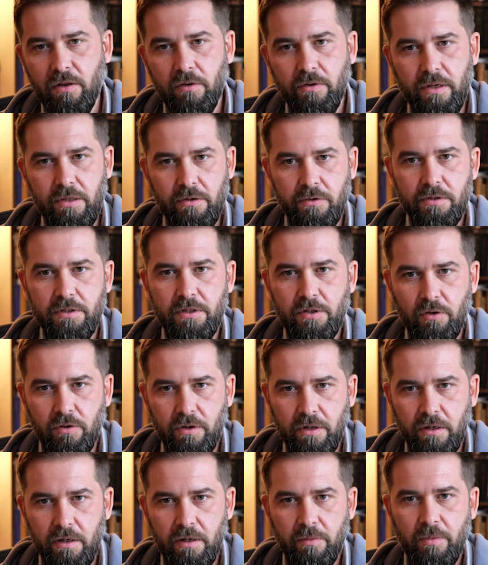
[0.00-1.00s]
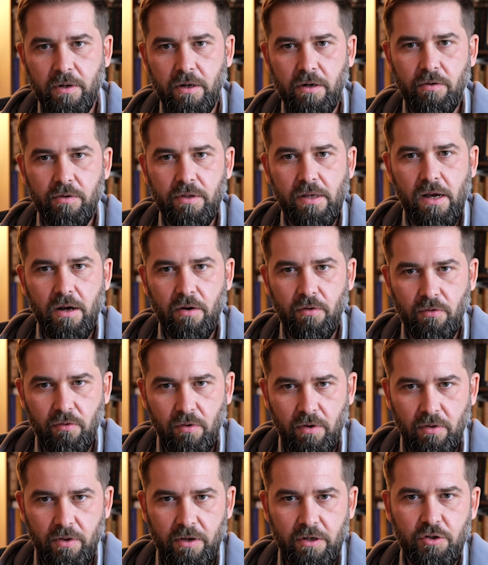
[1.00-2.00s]
regulators talking about
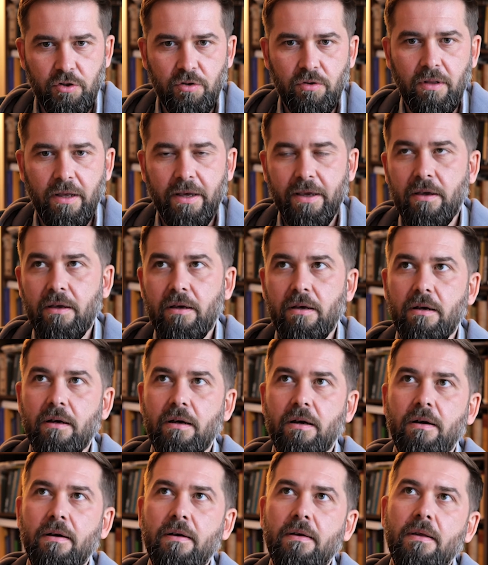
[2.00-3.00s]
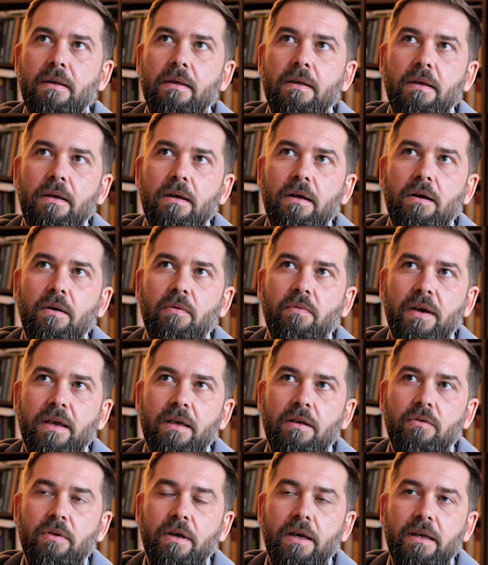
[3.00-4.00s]
how they should
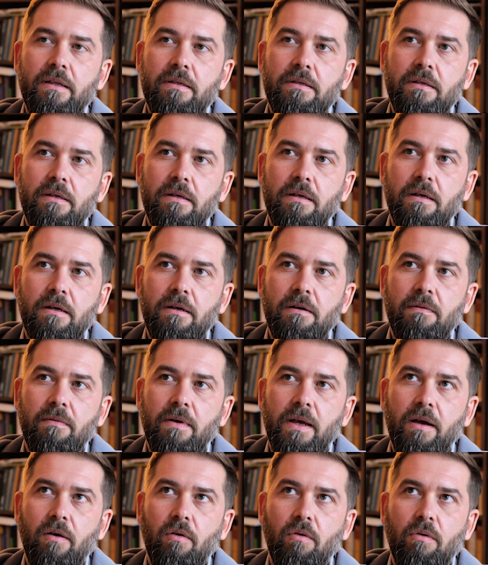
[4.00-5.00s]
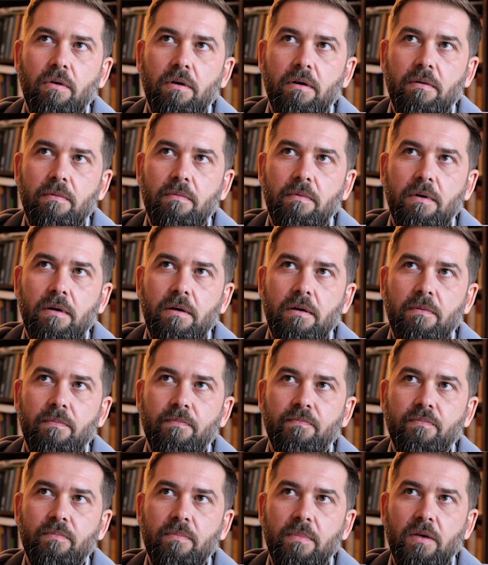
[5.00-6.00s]
regulate
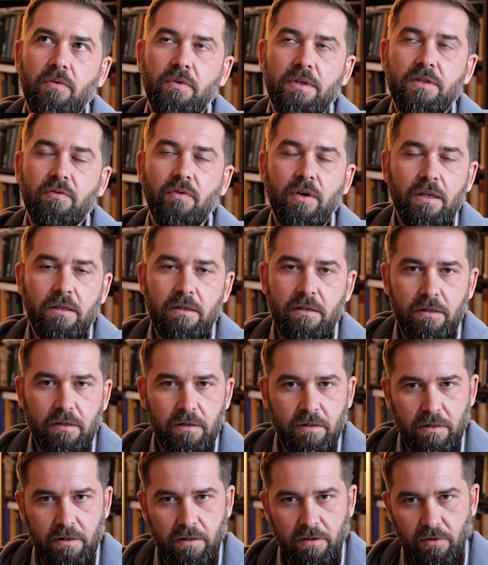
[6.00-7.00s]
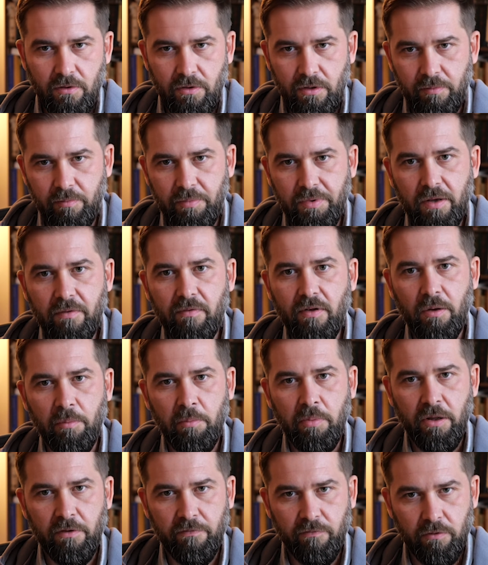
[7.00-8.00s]
or restrict the big
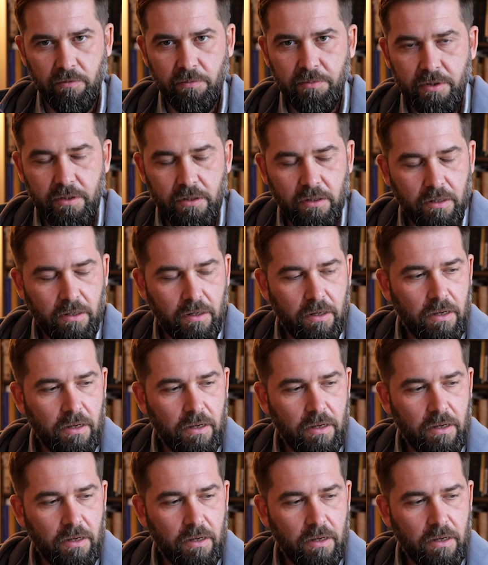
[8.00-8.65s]
platforms.